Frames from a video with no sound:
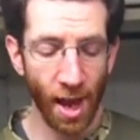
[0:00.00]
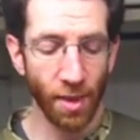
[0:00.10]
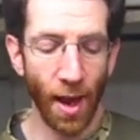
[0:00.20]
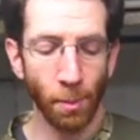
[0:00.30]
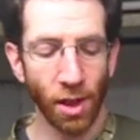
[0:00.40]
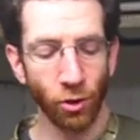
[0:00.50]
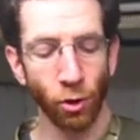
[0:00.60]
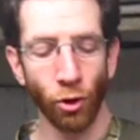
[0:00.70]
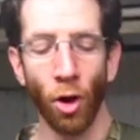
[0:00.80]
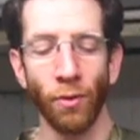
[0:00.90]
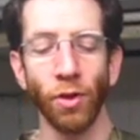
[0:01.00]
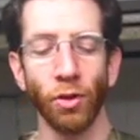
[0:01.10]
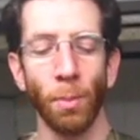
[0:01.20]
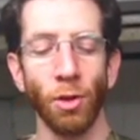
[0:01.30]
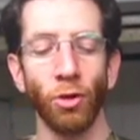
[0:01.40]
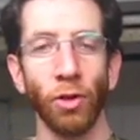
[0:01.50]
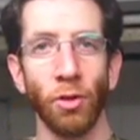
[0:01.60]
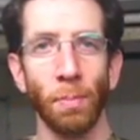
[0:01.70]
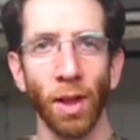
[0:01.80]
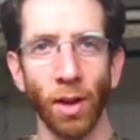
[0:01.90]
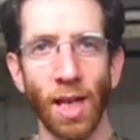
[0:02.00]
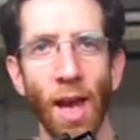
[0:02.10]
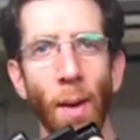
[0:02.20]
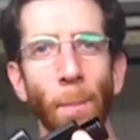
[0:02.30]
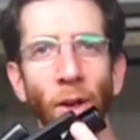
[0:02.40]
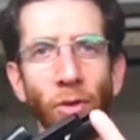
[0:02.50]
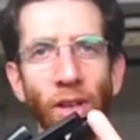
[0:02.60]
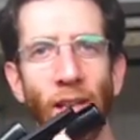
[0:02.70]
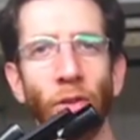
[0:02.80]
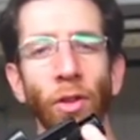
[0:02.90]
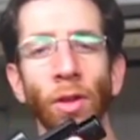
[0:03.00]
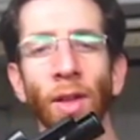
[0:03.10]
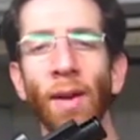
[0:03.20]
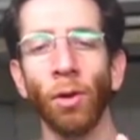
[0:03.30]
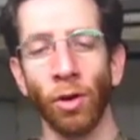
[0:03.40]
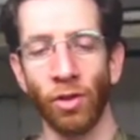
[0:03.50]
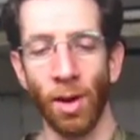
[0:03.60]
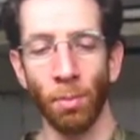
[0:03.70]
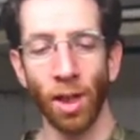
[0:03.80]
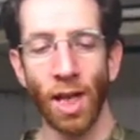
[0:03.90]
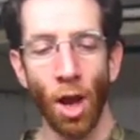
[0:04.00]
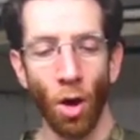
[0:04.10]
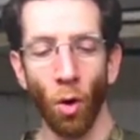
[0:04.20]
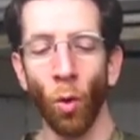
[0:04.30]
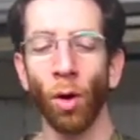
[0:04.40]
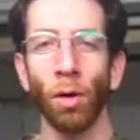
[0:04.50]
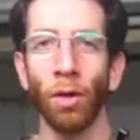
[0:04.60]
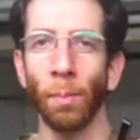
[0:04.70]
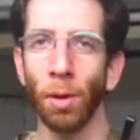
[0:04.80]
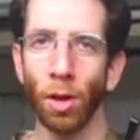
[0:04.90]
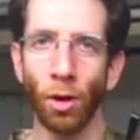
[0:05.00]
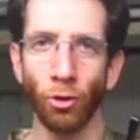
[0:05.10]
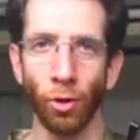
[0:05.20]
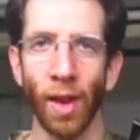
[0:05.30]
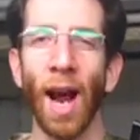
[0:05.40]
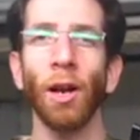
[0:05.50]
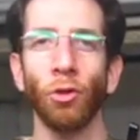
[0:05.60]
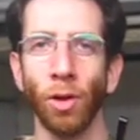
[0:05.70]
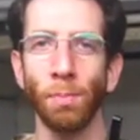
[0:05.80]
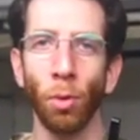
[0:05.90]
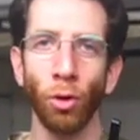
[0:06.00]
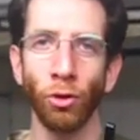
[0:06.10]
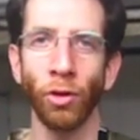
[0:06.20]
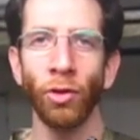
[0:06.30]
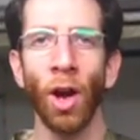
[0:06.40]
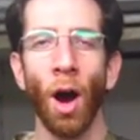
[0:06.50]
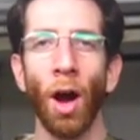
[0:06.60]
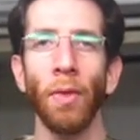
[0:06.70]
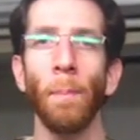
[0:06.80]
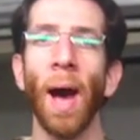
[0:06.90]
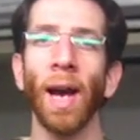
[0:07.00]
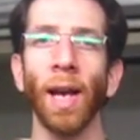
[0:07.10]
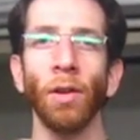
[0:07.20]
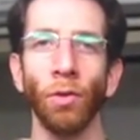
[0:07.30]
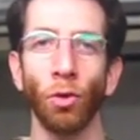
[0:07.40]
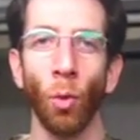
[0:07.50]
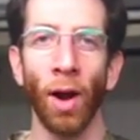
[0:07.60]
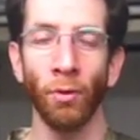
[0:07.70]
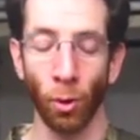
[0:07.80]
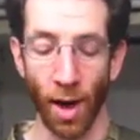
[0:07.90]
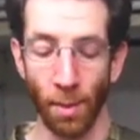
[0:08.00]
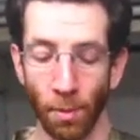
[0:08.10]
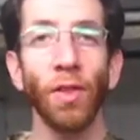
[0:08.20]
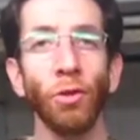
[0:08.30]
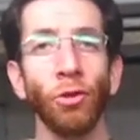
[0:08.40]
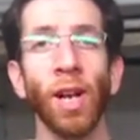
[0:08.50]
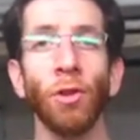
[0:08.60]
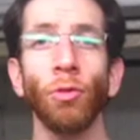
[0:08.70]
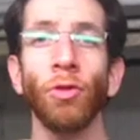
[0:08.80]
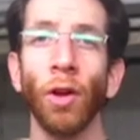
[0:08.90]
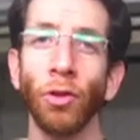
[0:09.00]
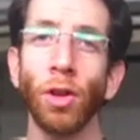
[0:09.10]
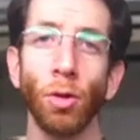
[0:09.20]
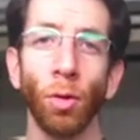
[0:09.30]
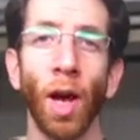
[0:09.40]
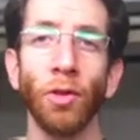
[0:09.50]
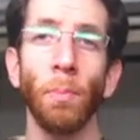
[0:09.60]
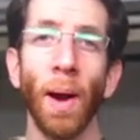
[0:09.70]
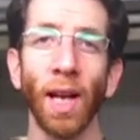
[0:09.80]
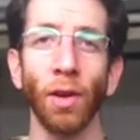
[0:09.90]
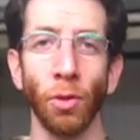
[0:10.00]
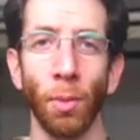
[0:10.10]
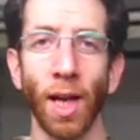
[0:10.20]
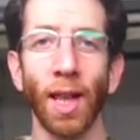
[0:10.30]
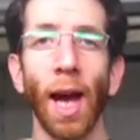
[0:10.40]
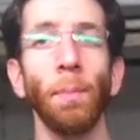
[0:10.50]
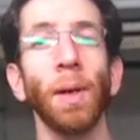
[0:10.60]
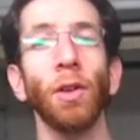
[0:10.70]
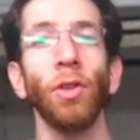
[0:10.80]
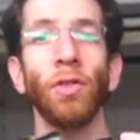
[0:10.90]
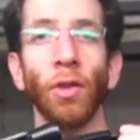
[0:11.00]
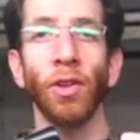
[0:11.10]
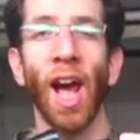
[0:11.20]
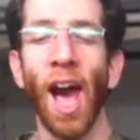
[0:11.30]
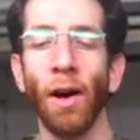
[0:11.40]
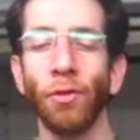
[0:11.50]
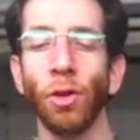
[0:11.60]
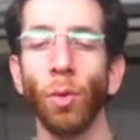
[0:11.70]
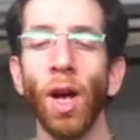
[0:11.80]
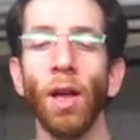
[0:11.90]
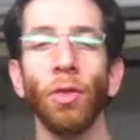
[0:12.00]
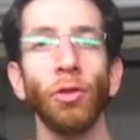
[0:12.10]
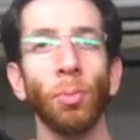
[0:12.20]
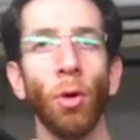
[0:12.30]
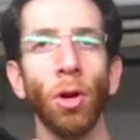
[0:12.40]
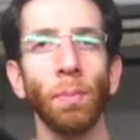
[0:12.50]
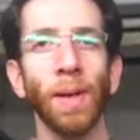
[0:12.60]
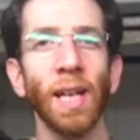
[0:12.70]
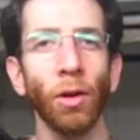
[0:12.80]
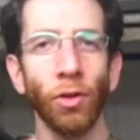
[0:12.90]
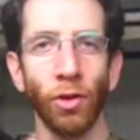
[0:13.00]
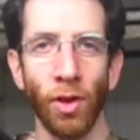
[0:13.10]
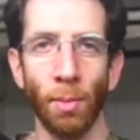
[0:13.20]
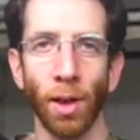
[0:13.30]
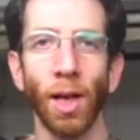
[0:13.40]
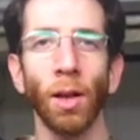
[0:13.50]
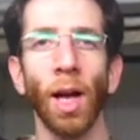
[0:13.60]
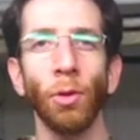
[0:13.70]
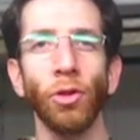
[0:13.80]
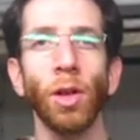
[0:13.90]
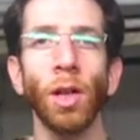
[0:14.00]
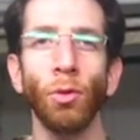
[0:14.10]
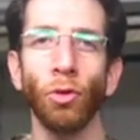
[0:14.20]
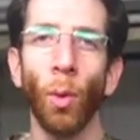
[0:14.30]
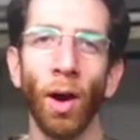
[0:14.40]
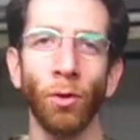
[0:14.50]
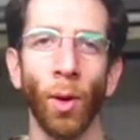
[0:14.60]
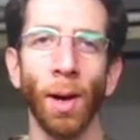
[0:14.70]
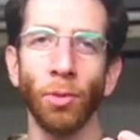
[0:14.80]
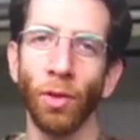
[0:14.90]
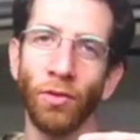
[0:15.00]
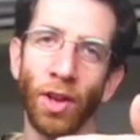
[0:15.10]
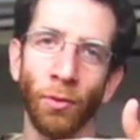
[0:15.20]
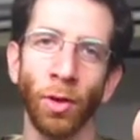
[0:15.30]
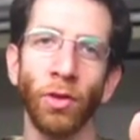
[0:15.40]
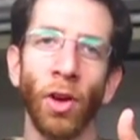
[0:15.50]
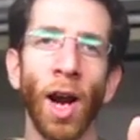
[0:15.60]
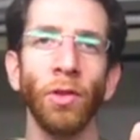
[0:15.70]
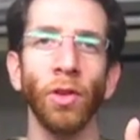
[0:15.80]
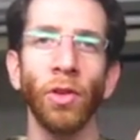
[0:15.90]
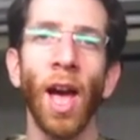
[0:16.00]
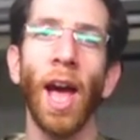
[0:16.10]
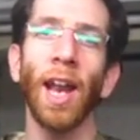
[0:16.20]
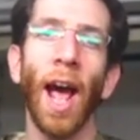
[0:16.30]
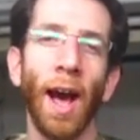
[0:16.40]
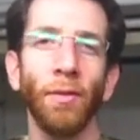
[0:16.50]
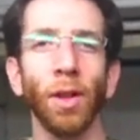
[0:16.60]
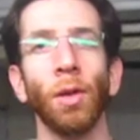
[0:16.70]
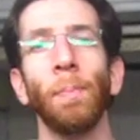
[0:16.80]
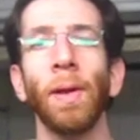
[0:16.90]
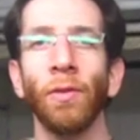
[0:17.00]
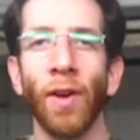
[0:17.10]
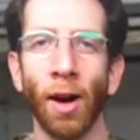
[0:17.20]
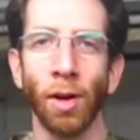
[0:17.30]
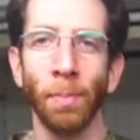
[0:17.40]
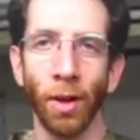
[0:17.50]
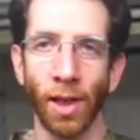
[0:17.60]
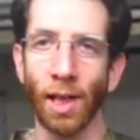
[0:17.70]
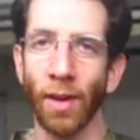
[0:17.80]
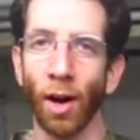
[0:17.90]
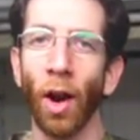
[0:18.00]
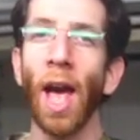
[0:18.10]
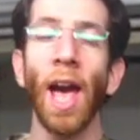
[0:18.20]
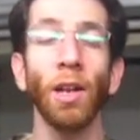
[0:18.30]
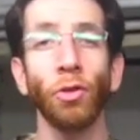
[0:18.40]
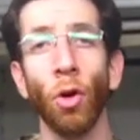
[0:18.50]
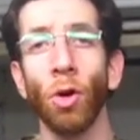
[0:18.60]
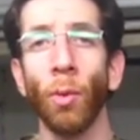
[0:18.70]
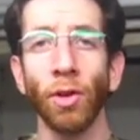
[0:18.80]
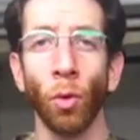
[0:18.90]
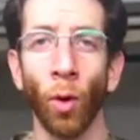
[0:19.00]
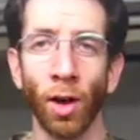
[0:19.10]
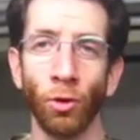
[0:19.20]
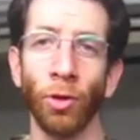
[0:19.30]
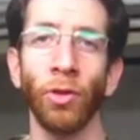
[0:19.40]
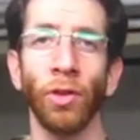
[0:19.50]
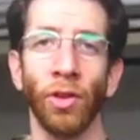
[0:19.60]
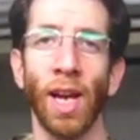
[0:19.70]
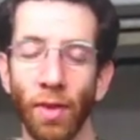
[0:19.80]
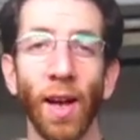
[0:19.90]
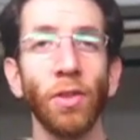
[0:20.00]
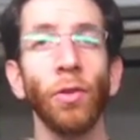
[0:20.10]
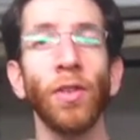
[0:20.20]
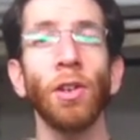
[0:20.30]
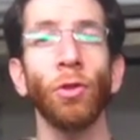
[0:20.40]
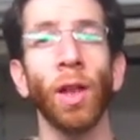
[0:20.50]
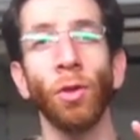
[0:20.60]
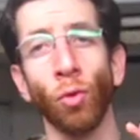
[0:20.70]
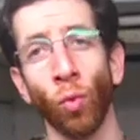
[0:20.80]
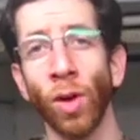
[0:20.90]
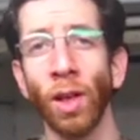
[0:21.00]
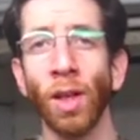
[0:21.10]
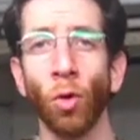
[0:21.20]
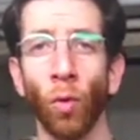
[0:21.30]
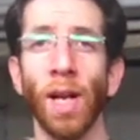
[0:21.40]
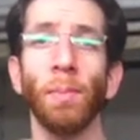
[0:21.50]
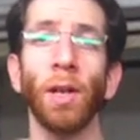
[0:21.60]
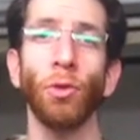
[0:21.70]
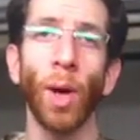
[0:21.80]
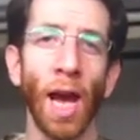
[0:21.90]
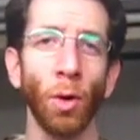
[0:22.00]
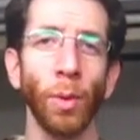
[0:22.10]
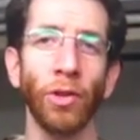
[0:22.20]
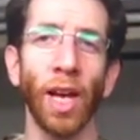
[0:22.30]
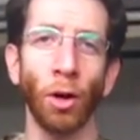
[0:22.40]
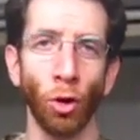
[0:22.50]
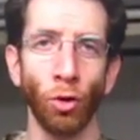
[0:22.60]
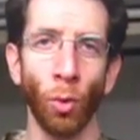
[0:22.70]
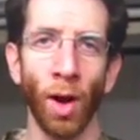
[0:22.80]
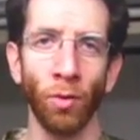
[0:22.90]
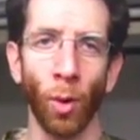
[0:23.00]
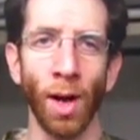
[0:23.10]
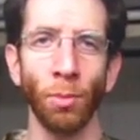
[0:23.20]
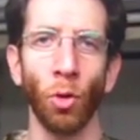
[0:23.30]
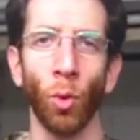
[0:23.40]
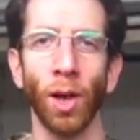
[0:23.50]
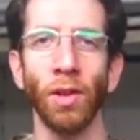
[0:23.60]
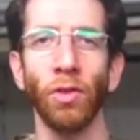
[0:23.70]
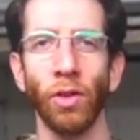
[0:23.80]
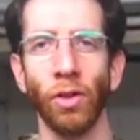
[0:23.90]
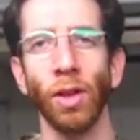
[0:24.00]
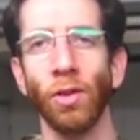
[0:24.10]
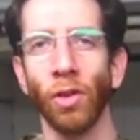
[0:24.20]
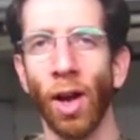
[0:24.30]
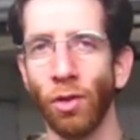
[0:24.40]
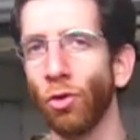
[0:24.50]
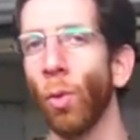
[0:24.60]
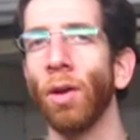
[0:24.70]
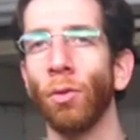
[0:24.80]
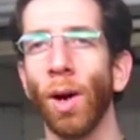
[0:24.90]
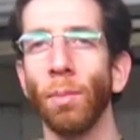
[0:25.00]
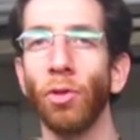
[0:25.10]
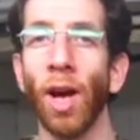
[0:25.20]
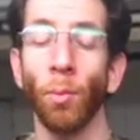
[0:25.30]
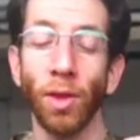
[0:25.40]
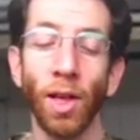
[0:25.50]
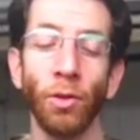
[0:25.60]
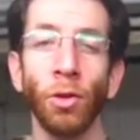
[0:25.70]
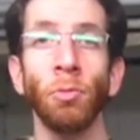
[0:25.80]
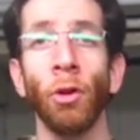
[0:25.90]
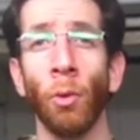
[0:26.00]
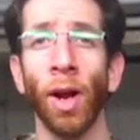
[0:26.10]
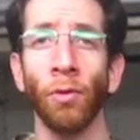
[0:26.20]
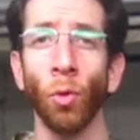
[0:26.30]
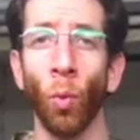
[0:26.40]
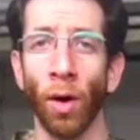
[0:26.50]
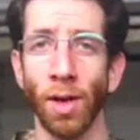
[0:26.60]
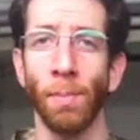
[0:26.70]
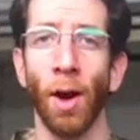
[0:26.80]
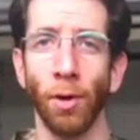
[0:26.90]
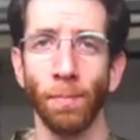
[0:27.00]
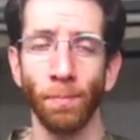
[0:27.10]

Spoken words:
That means there's often some adjustability built into the lever assembly or the plunger that actually pushes on the back end of the 12 gram. This changer doesn't utilize a mechanism like that because it doesn't have to. The sprung pierce assembly allows you to use 12 grams of different sizes and have a little bit of variability in there, and it's all going to work just the same. That's a feature that is really great because you can't always get good 12 grams or consistently sized 12 grams, and with this you don't have to worry about it.